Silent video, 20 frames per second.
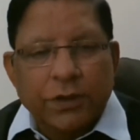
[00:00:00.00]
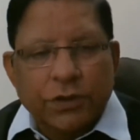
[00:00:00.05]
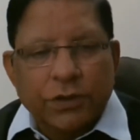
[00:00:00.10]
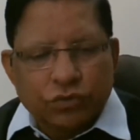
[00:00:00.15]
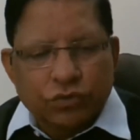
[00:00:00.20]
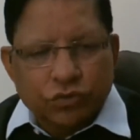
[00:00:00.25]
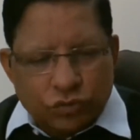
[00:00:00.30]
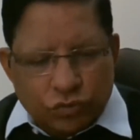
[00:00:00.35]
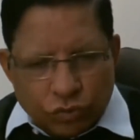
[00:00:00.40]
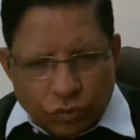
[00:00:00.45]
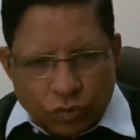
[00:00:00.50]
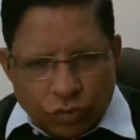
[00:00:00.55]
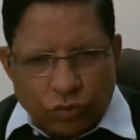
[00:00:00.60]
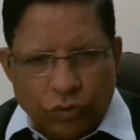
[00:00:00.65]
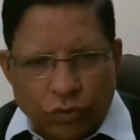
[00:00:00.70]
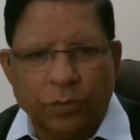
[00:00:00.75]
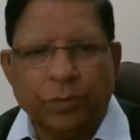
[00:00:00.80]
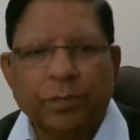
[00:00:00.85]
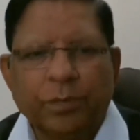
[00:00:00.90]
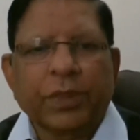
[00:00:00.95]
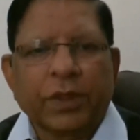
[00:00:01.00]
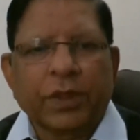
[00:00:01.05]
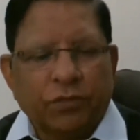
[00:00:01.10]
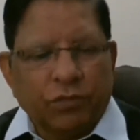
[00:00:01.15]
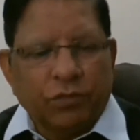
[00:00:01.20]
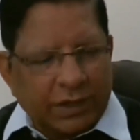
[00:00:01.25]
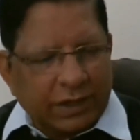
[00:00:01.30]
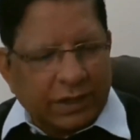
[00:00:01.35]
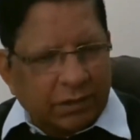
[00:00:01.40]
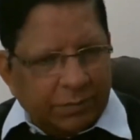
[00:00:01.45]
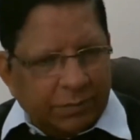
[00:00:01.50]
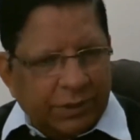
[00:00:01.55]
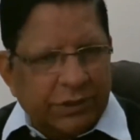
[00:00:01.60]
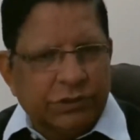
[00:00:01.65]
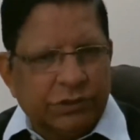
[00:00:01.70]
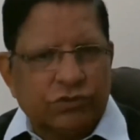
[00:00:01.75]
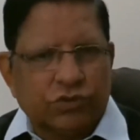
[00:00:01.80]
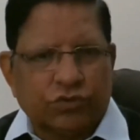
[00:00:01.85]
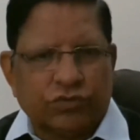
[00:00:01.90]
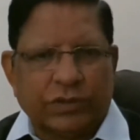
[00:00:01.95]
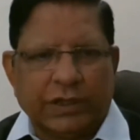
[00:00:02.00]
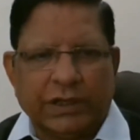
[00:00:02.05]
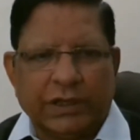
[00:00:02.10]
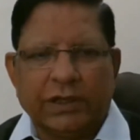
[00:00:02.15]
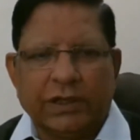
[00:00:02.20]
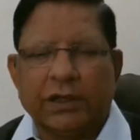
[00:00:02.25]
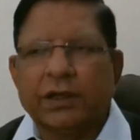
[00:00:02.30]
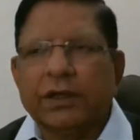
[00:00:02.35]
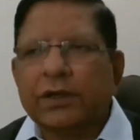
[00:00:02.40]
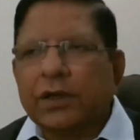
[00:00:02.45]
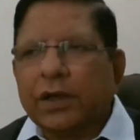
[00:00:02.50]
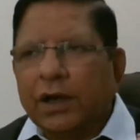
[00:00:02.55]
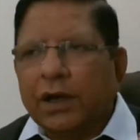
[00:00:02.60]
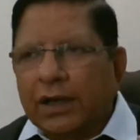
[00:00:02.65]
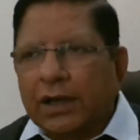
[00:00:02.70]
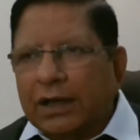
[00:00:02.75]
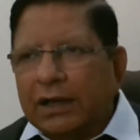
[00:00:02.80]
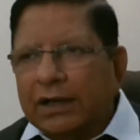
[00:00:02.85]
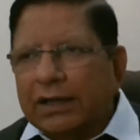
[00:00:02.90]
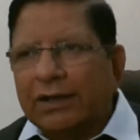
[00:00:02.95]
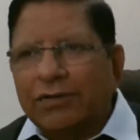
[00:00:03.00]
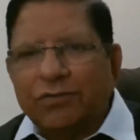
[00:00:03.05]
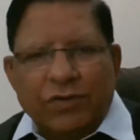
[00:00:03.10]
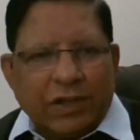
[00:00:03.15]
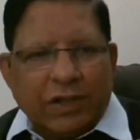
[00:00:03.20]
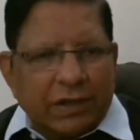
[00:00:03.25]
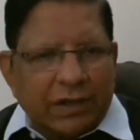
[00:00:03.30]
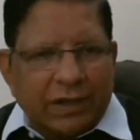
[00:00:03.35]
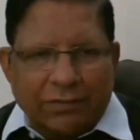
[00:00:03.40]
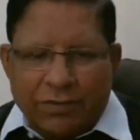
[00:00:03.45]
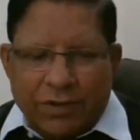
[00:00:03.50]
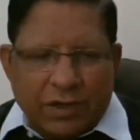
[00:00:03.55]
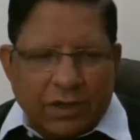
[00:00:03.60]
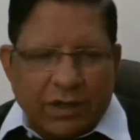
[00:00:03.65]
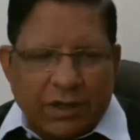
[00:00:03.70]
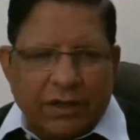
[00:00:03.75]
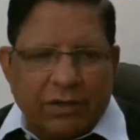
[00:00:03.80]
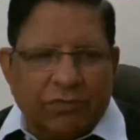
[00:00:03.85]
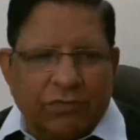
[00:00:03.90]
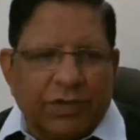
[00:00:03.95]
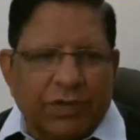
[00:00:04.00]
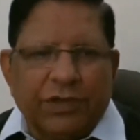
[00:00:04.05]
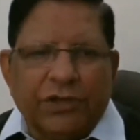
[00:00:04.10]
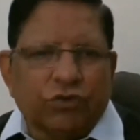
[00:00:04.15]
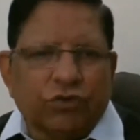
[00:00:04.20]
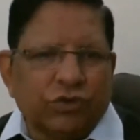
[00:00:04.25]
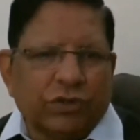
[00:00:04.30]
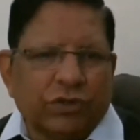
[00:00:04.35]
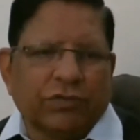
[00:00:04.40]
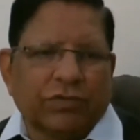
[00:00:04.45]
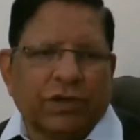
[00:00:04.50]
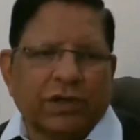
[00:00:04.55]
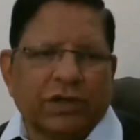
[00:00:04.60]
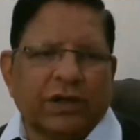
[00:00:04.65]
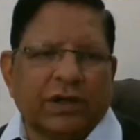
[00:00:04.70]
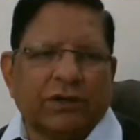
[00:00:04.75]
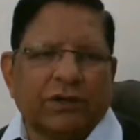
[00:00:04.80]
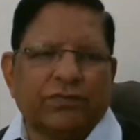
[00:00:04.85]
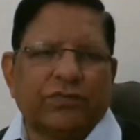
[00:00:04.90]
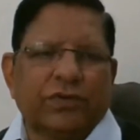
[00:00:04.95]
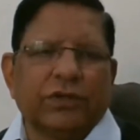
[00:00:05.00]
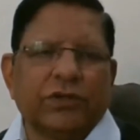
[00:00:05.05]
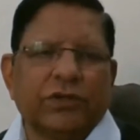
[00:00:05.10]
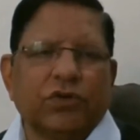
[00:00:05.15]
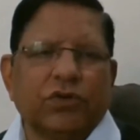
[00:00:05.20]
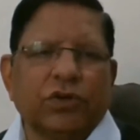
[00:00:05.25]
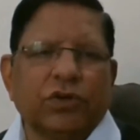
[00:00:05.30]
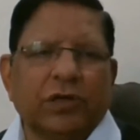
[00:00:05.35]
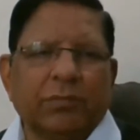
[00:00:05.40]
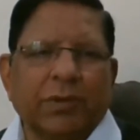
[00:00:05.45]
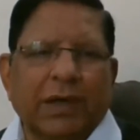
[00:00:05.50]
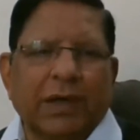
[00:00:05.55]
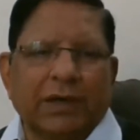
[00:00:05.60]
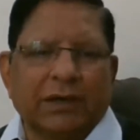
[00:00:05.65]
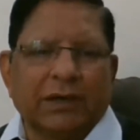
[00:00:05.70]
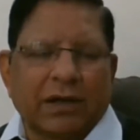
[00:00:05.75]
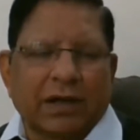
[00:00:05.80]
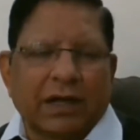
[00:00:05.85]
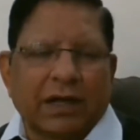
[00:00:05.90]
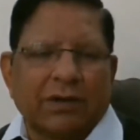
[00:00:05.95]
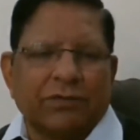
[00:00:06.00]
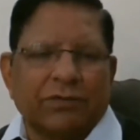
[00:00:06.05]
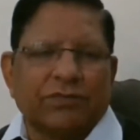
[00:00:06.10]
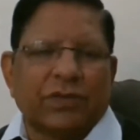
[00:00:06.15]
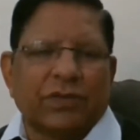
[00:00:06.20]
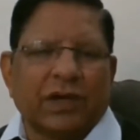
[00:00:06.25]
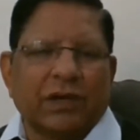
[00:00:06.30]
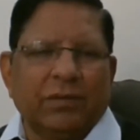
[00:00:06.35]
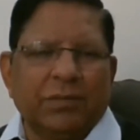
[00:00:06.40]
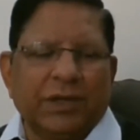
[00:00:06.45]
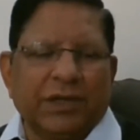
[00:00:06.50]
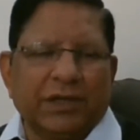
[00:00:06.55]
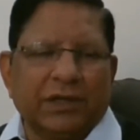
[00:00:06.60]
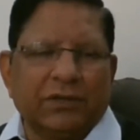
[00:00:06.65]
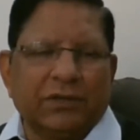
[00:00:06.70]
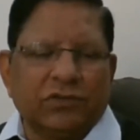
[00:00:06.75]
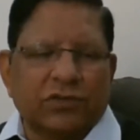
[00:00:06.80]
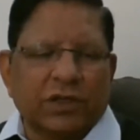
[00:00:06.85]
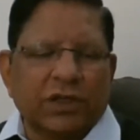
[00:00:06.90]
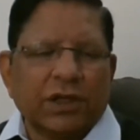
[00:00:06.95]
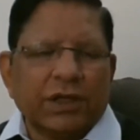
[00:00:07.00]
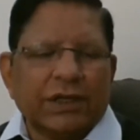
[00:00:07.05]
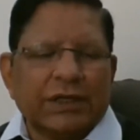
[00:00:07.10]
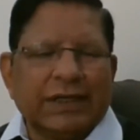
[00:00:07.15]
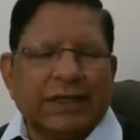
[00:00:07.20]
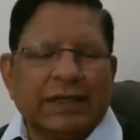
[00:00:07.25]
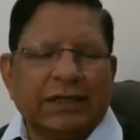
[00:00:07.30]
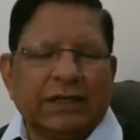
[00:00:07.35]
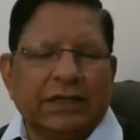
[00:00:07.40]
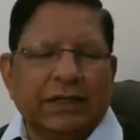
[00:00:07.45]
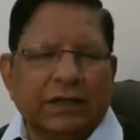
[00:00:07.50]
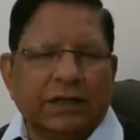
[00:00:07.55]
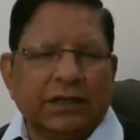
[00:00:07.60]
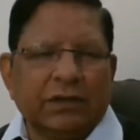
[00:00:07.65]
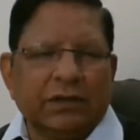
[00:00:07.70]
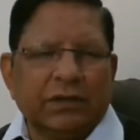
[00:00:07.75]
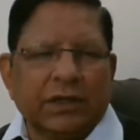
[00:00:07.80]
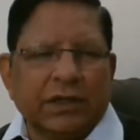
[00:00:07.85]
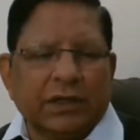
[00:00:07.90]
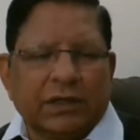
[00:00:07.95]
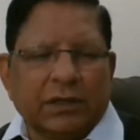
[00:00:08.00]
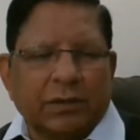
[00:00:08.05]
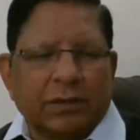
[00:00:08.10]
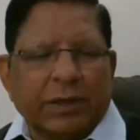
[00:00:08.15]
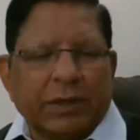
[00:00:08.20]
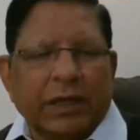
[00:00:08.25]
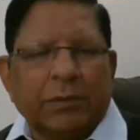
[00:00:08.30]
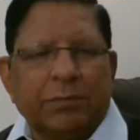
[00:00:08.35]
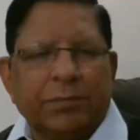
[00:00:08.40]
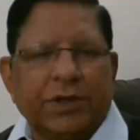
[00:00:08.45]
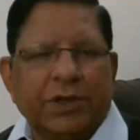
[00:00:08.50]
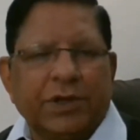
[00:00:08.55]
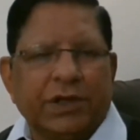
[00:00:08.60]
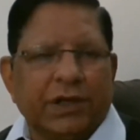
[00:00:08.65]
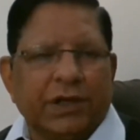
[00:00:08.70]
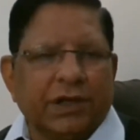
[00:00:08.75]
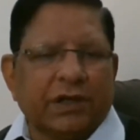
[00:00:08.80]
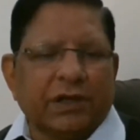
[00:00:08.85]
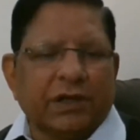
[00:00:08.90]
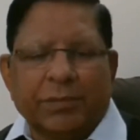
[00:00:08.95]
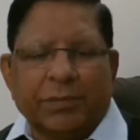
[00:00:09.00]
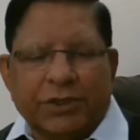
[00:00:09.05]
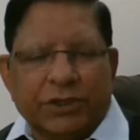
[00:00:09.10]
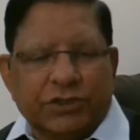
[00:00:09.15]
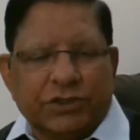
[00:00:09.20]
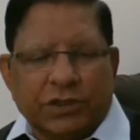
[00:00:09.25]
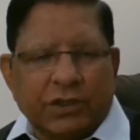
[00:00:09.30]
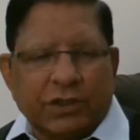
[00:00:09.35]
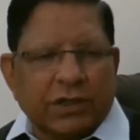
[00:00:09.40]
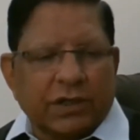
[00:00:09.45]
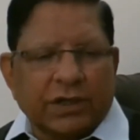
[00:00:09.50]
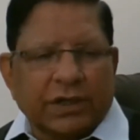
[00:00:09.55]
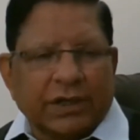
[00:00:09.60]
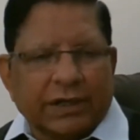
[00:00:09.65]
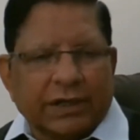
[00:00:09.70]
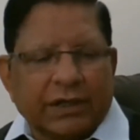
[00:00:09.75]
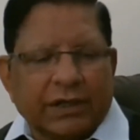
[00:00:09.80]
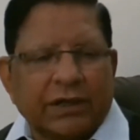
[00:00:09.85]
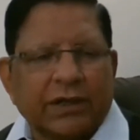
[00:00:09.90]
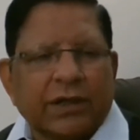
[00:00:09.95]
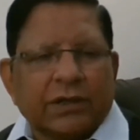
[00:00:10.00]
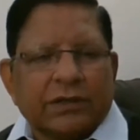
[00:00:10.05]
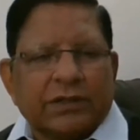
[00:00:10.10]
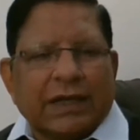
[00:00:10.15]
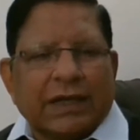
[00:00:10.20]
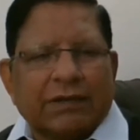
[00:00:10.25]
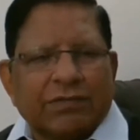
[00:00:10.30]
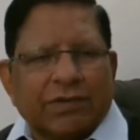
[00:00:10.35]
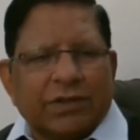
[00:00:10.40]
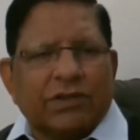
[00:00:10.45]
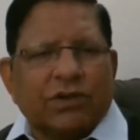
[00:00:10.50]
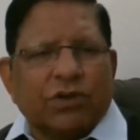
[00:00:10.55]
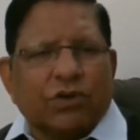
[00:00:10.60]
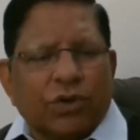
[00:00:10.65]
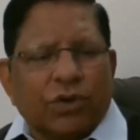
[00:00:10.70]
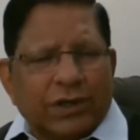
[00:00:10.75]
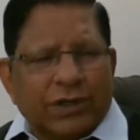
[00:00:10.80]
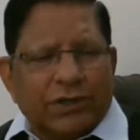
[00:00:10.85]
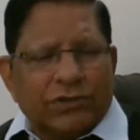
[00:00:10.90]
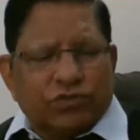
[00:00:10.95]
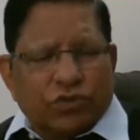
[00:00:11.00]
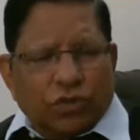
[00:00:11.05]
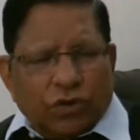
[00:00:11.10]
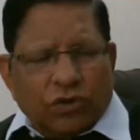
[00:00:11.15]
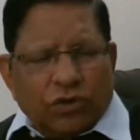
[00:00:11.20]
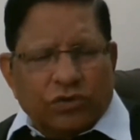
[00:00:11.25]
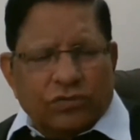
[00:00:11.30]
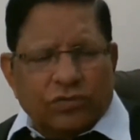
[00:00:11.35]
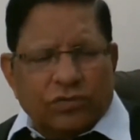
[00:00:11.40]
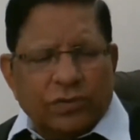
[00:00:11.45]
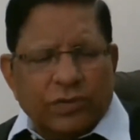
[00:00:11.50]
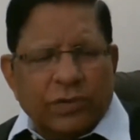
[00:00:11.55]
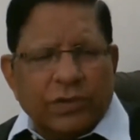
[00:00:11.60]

So what I mean to say, earlier we had never heard, we knew the word of demand draft, remittance, TT, and MT and commission earning, and that was the only source.